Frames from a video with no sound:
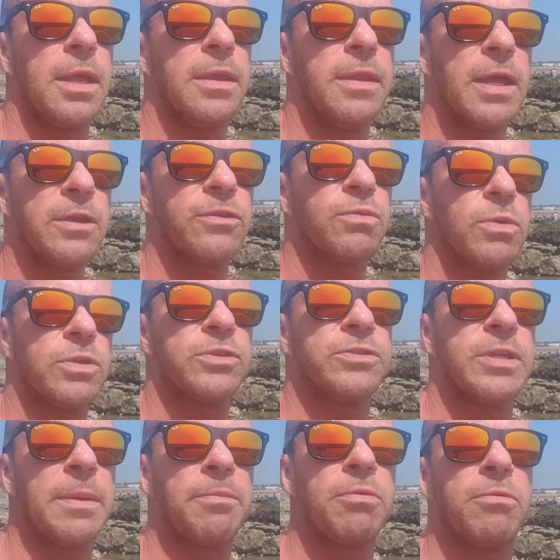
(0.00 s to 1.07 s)
And that's what
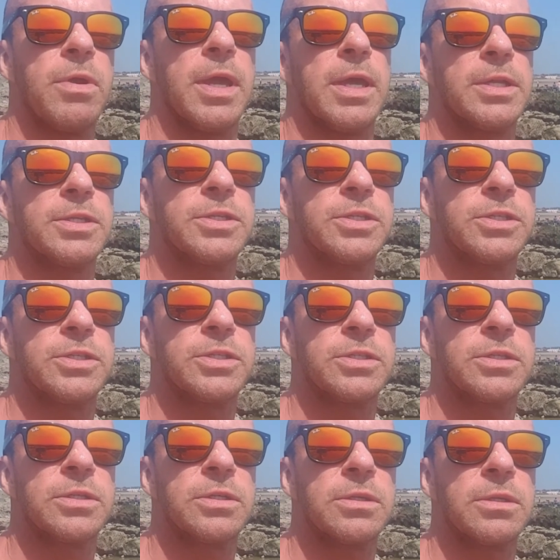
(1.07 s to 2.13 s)

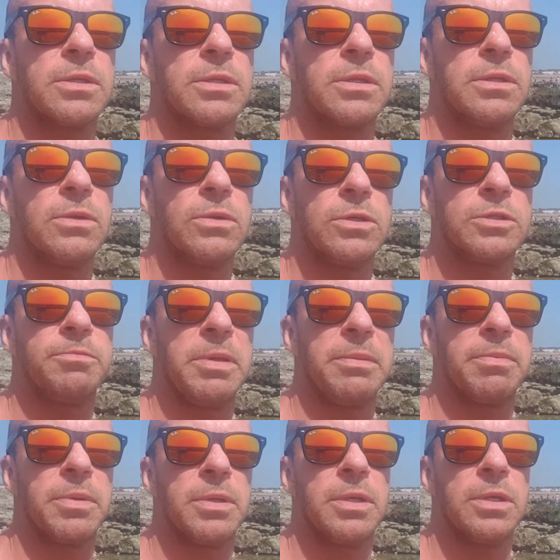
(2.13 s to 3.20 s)
separates those
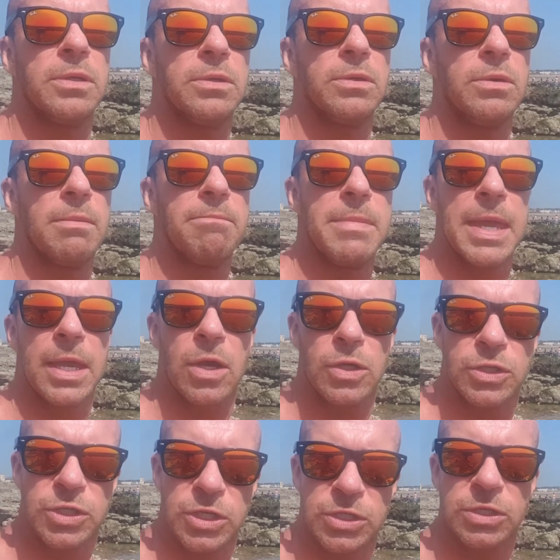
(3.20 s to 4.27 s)
people who make
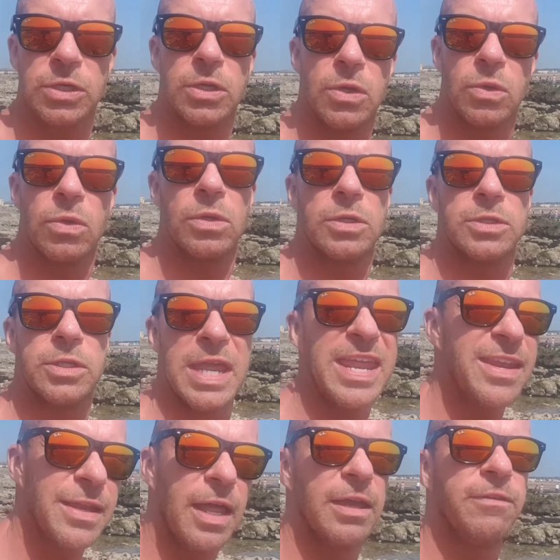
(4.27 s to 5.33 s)
consistent goals
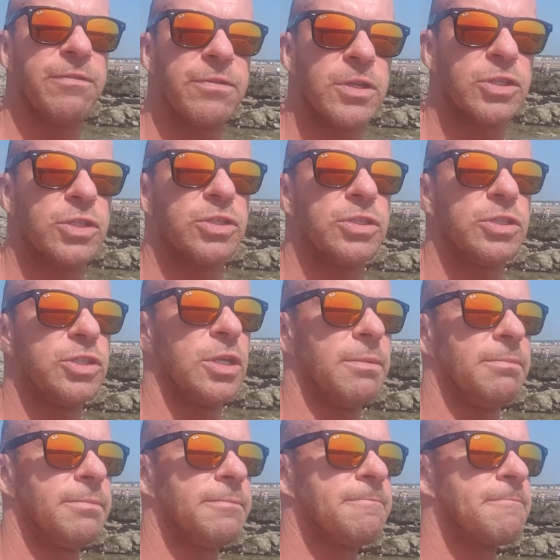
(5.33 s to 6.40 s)
in life, not just the
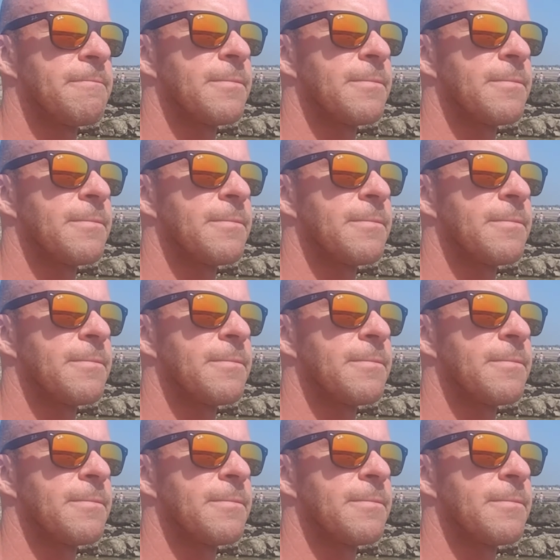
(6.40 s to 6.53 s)
gym,